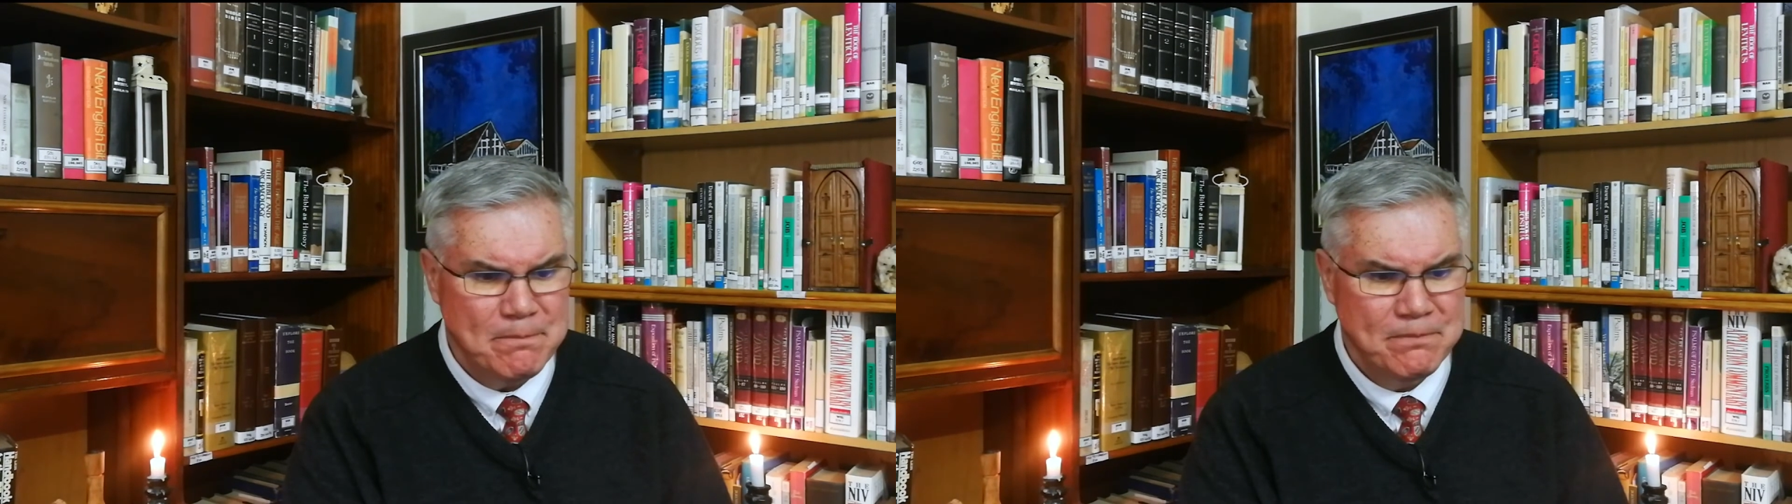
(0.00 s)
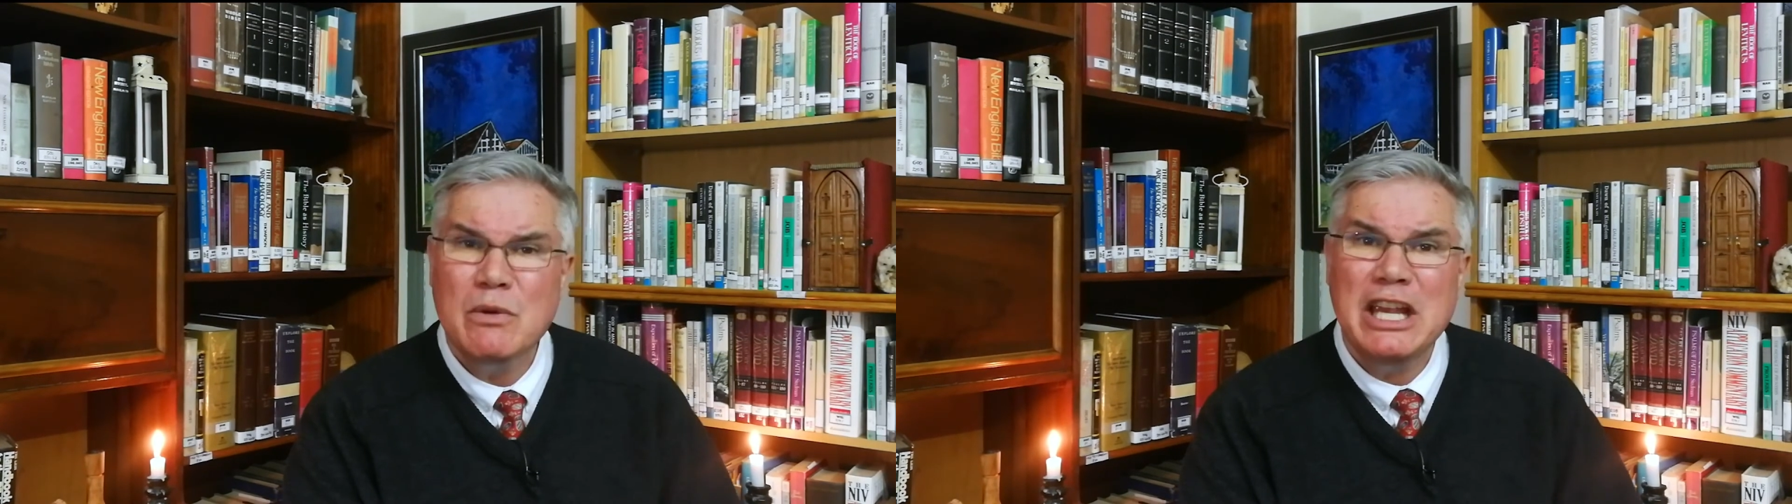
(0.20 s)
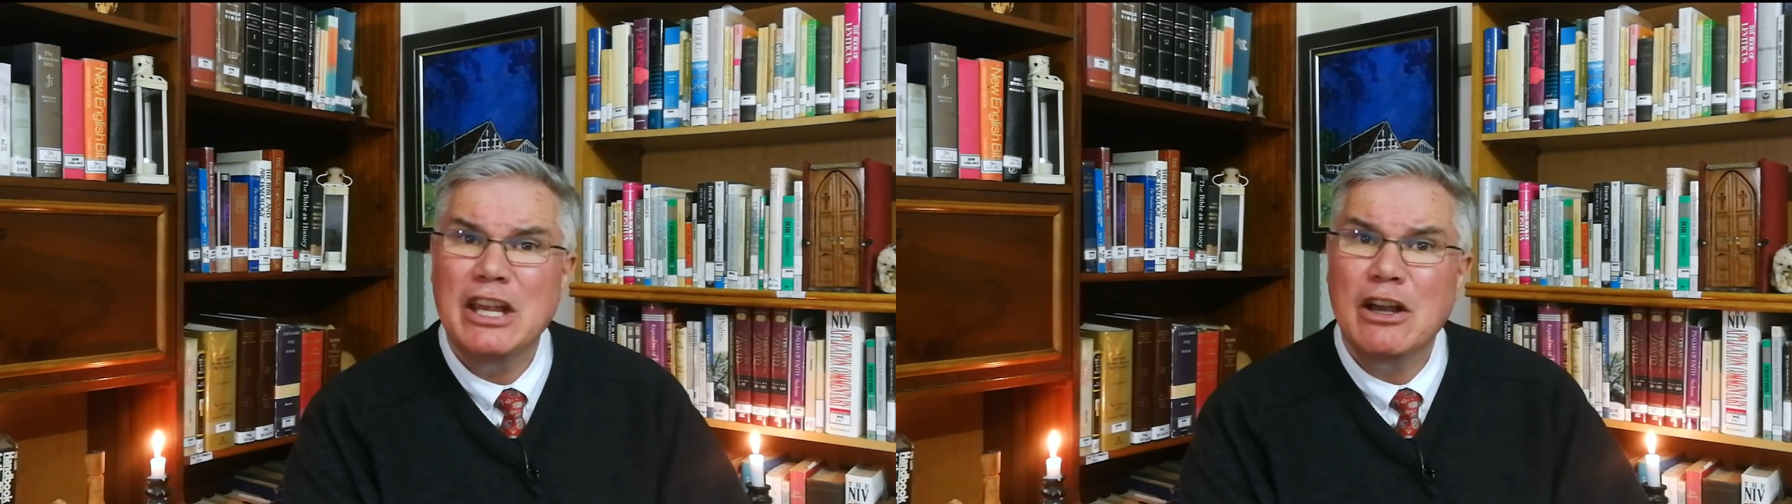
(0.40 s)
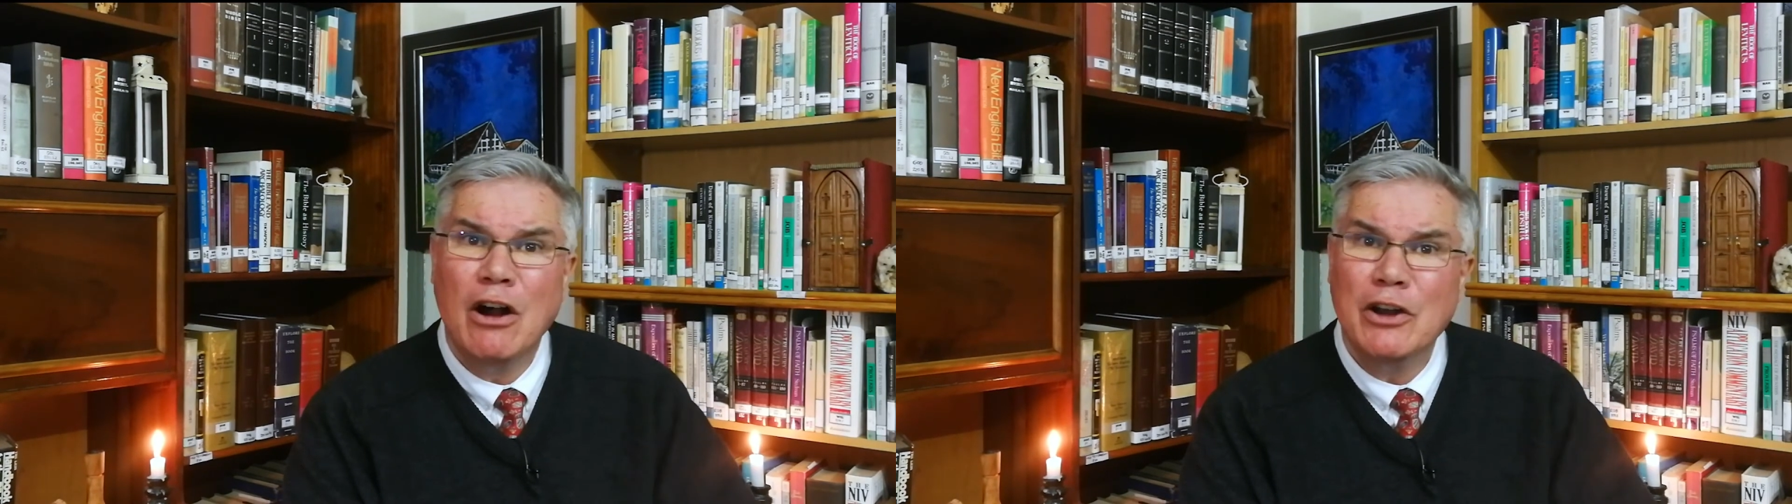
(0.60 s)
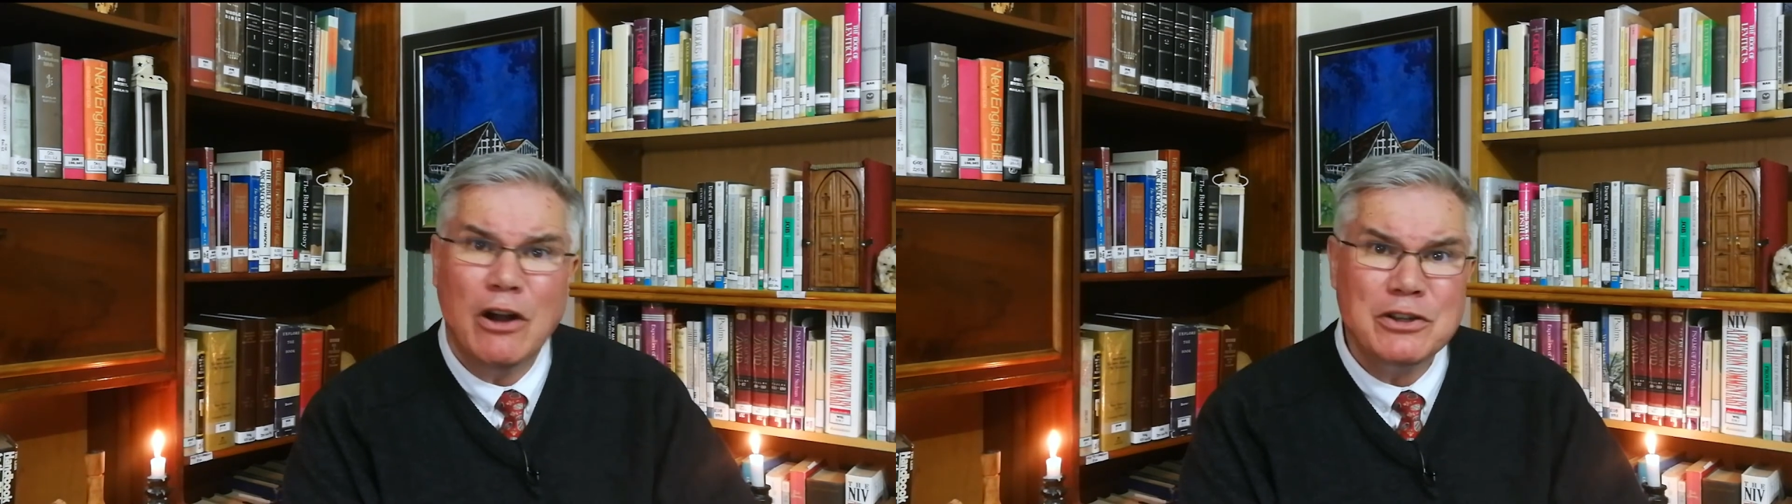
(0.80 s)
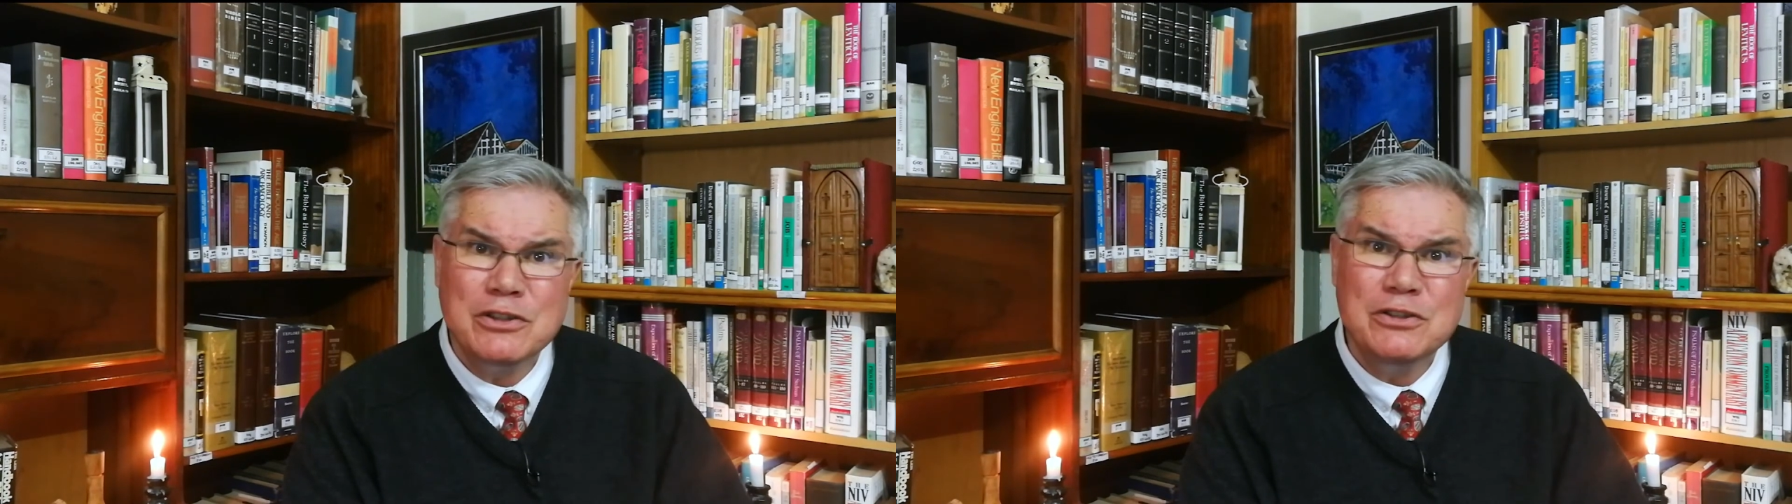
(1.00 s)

We are not to